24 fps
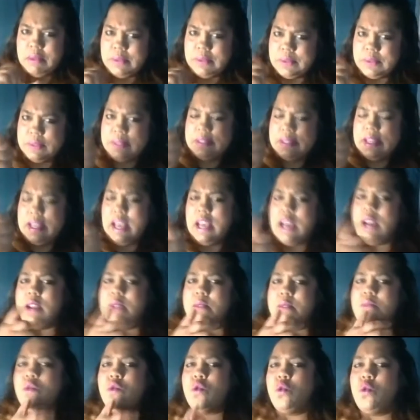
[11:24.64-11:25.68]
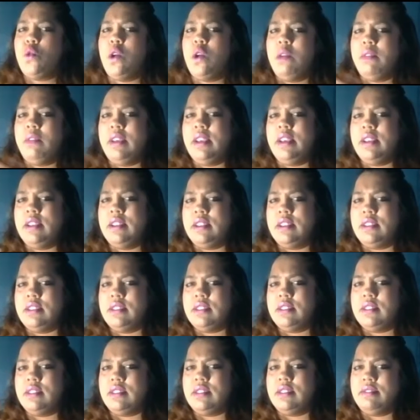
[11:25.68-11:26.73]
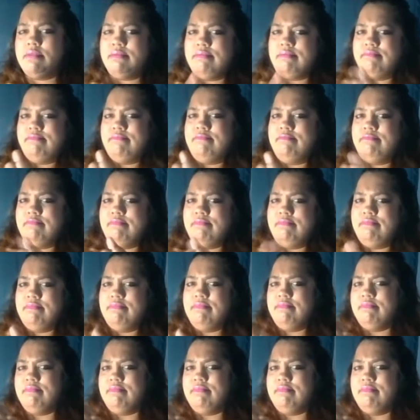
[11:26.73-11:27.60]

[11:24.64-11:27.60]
in known as NBC, excuse me.